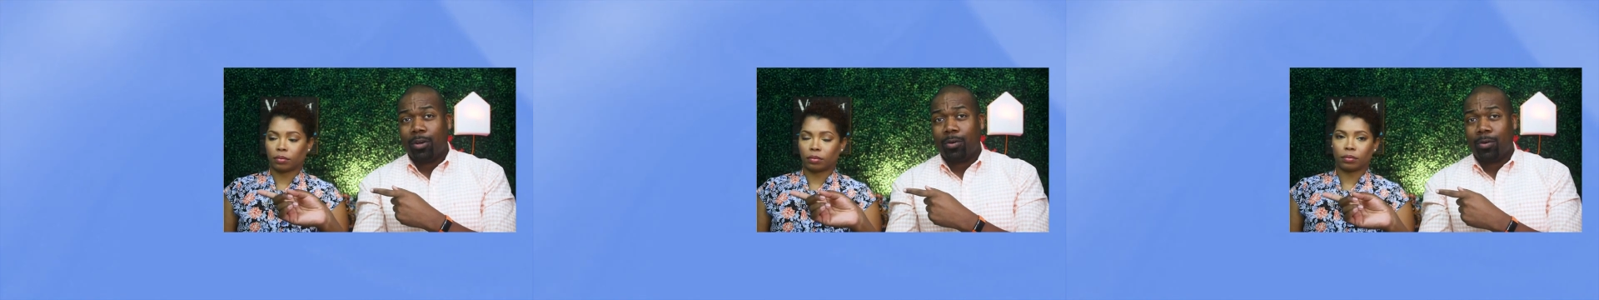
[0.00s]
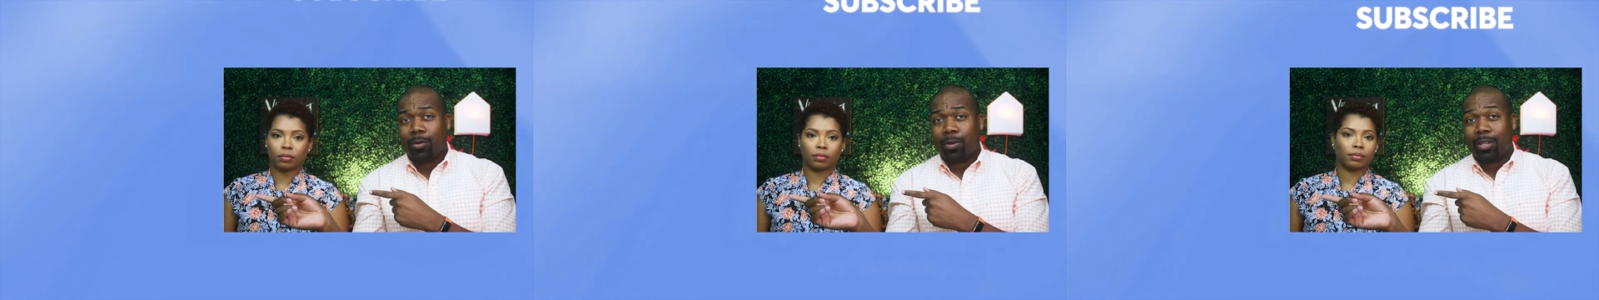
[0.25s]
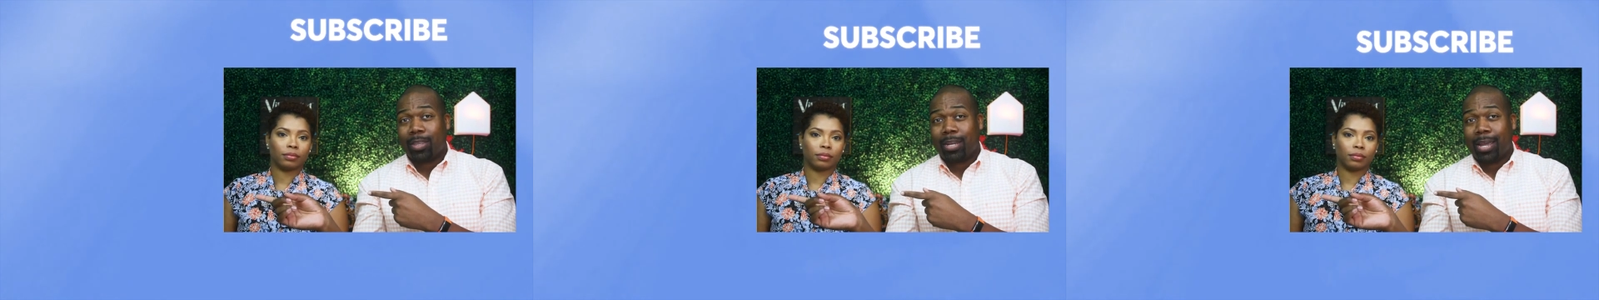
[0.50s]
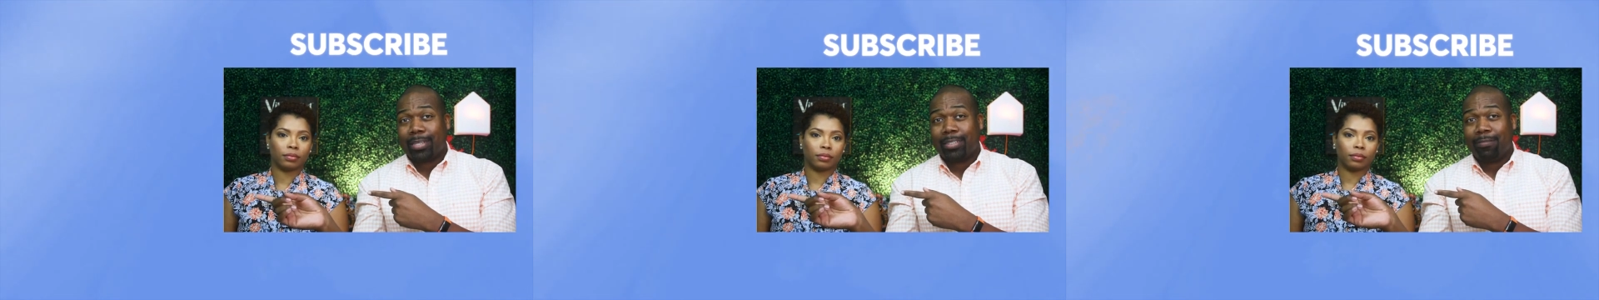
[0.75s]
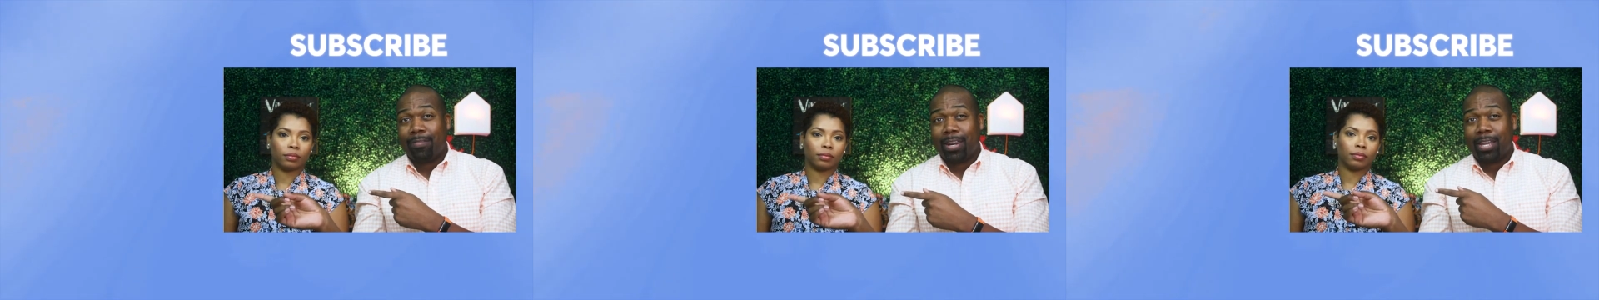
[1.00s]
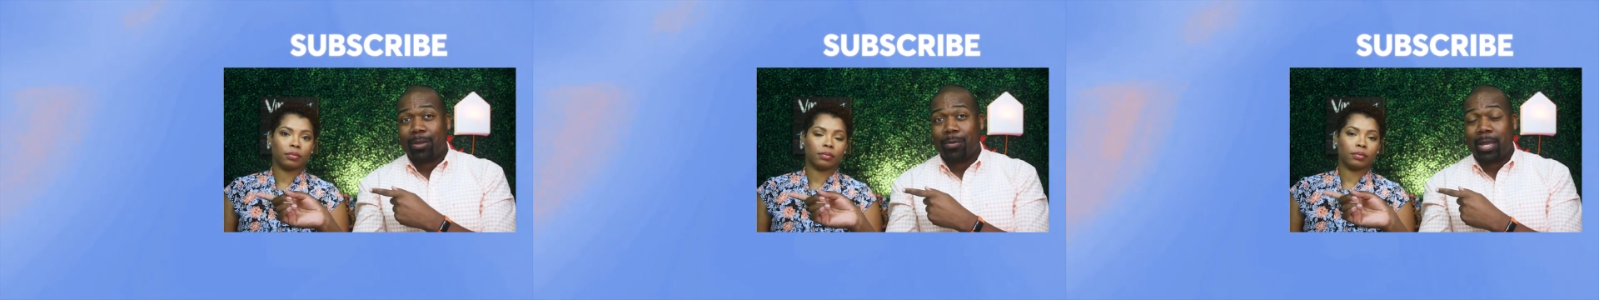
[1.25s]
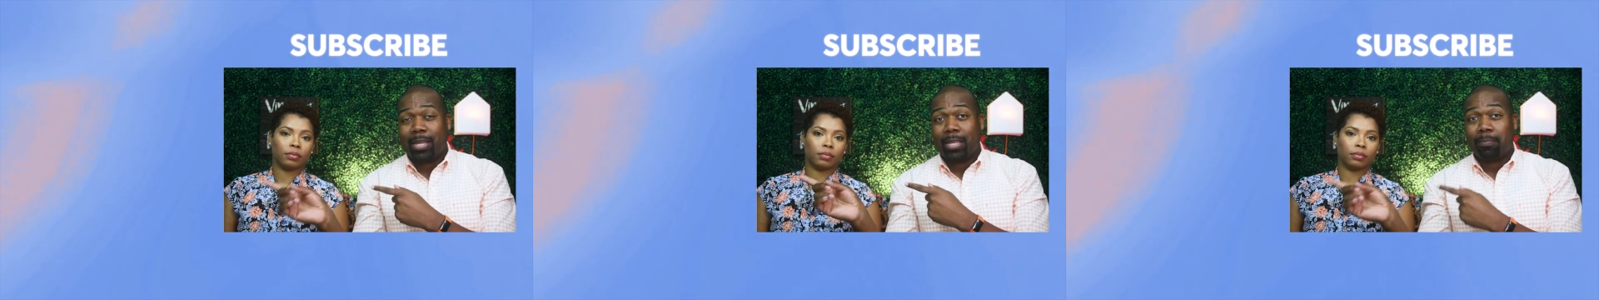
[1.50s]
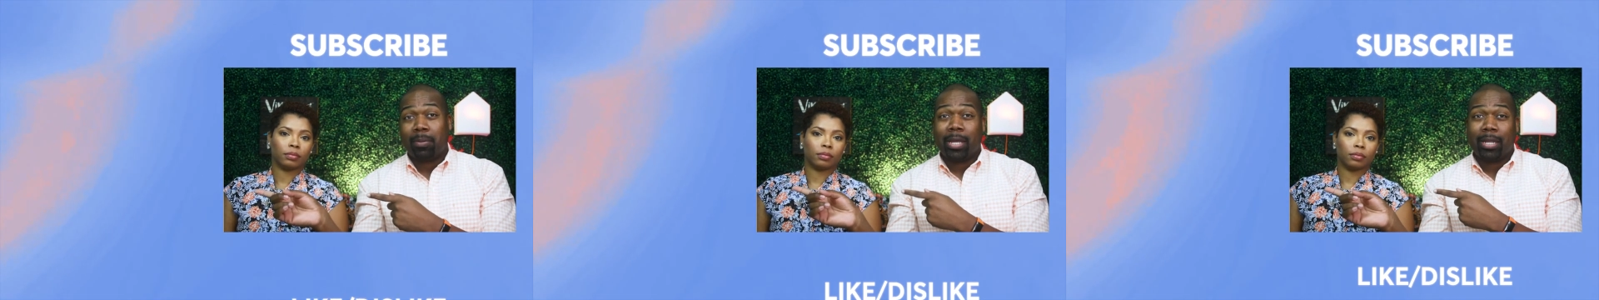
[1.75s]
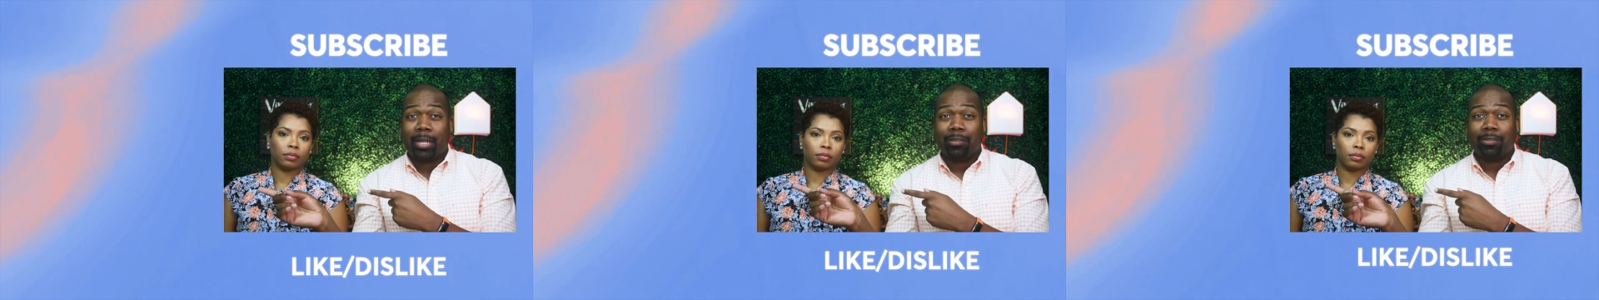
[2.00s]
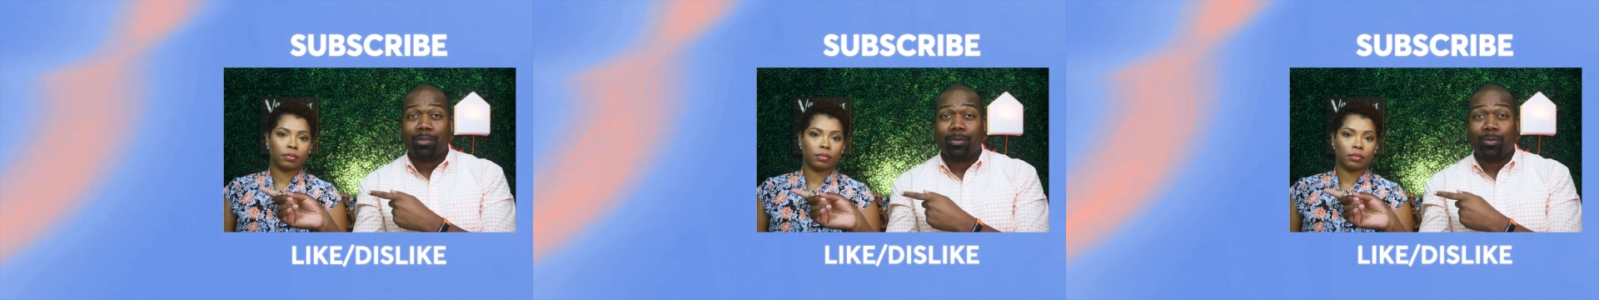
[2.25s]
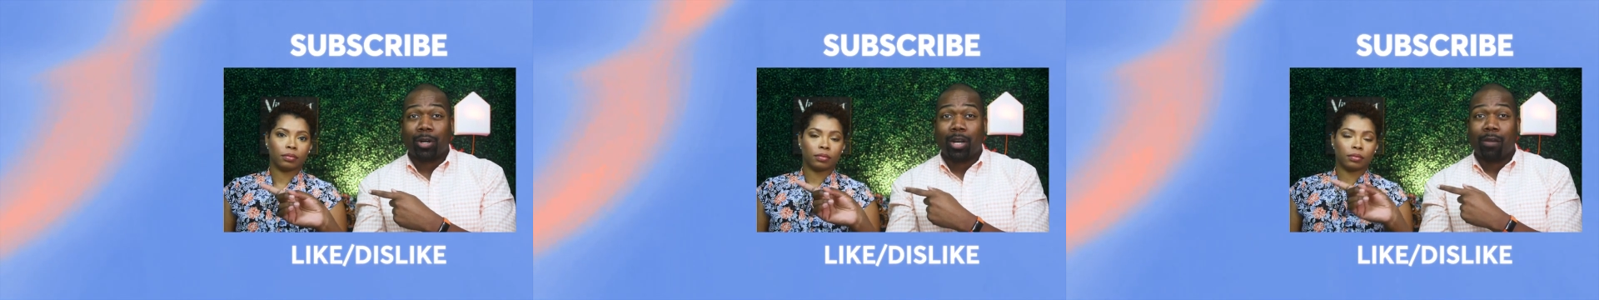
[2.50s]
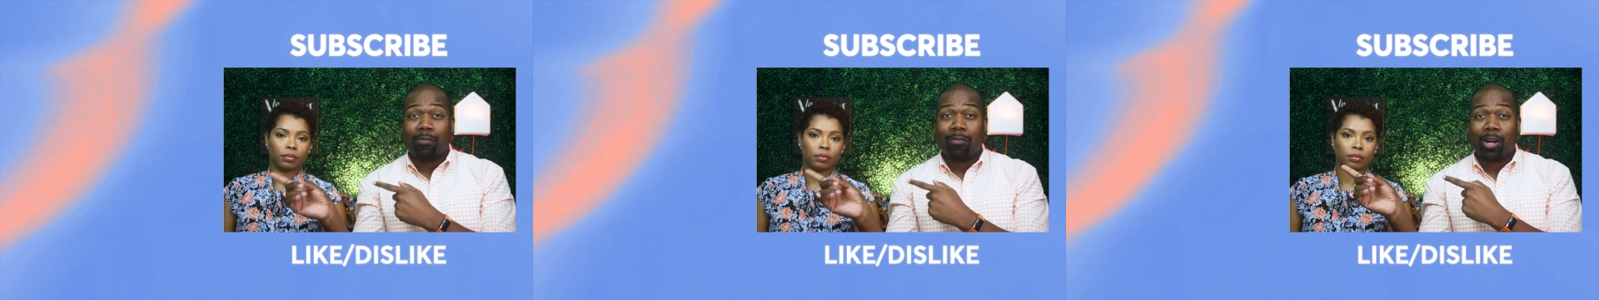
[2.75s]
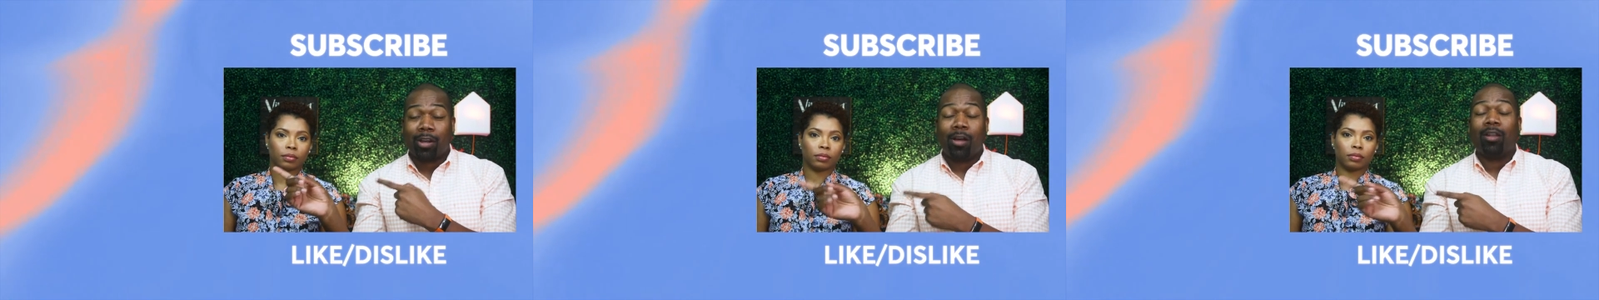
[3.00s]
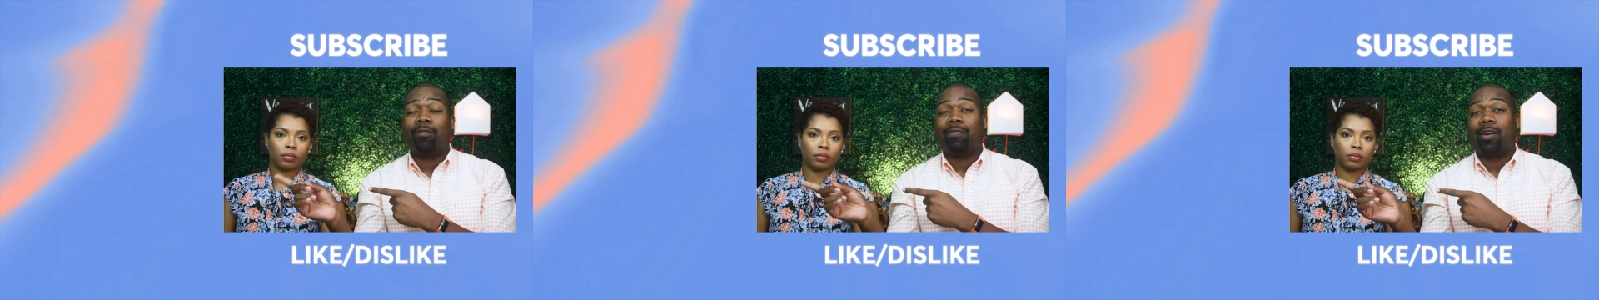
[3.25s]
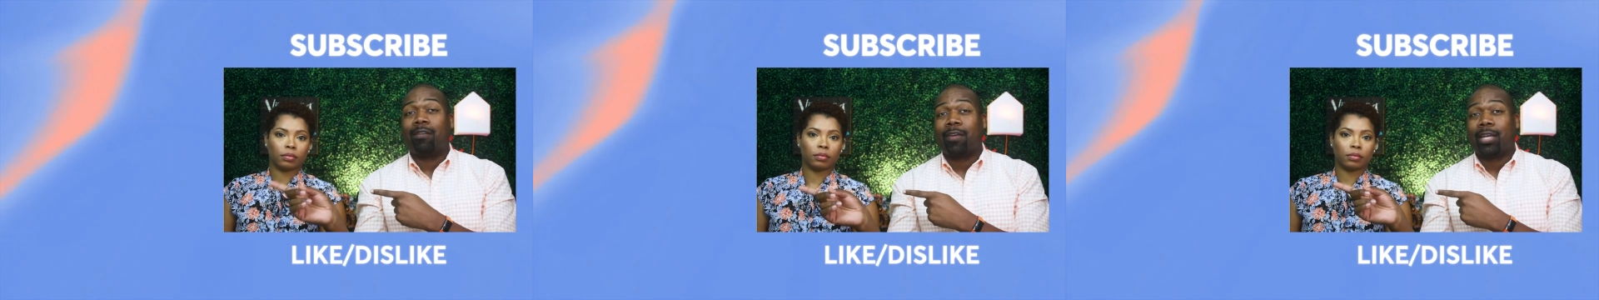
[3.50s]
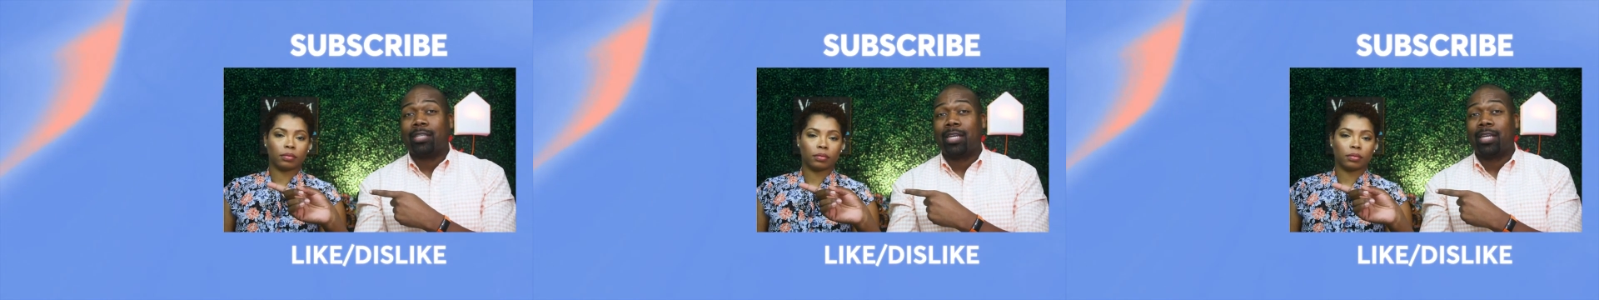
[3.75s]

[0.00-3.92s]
Speaker 1: on the next video in the playlist. We're covering all of Fairfax